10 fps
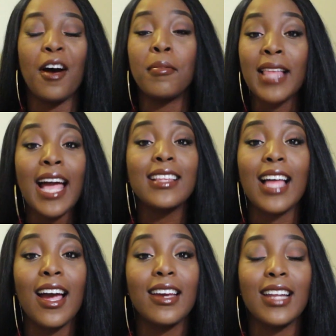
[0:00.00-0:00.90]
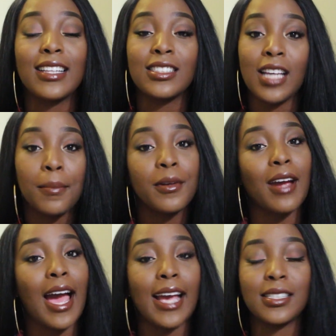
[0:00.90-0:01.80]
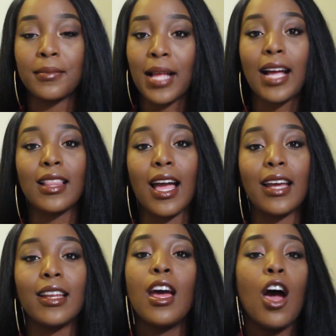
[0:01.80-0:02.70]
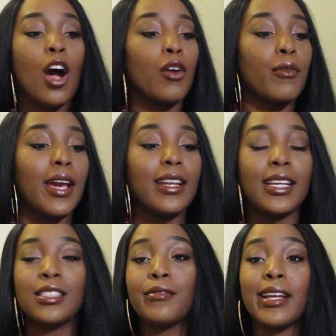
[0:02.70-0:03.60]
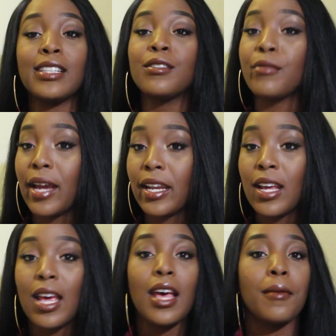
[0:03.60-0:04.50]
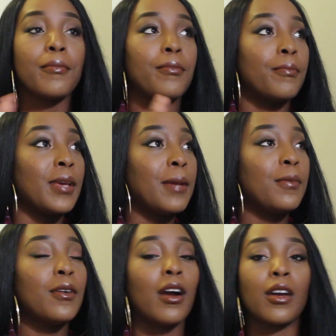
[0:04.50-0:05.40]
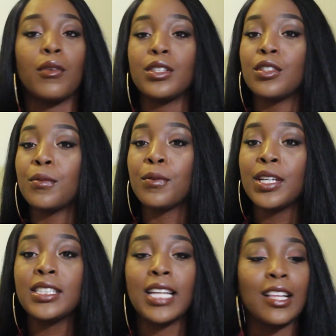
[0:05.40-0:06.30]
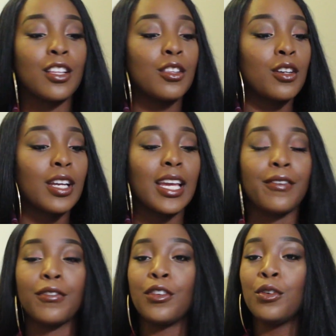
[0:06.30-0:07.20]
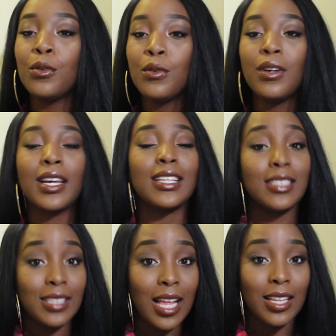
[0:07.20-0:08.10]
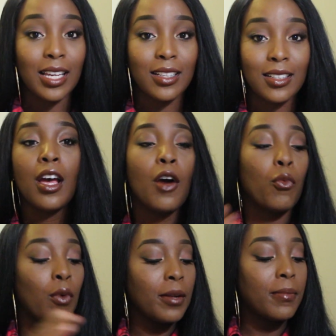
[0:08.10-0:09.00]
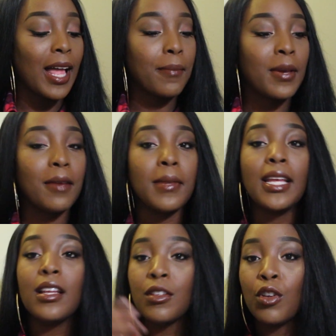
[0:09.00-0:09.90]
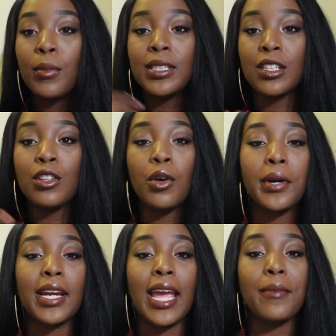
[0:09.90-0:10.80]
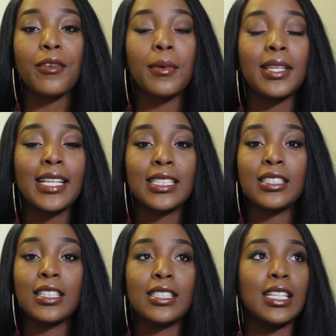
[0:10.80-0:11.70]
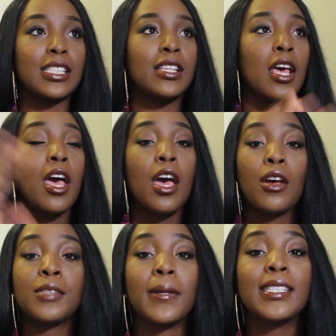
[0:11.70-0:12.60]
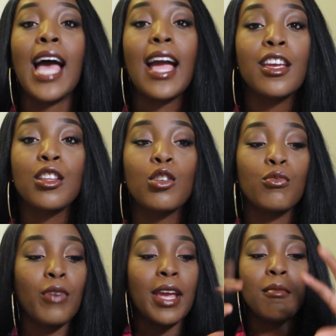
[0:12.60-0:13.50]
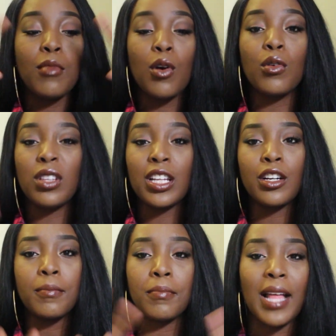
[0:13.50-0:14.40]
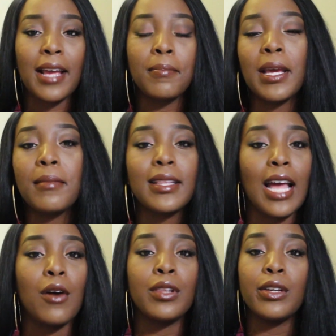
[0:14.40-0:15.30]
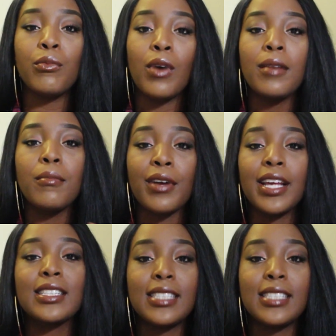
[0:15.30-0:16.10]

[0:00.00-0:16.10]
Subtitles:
A black line at the top of your eye is a black line. A red is a red is a red. People are going to appreciate the look if you can sell it. One black pigment, nobody's gonna know where it came from unless it's just this spectacular rainbow glitter black pigment that only one brand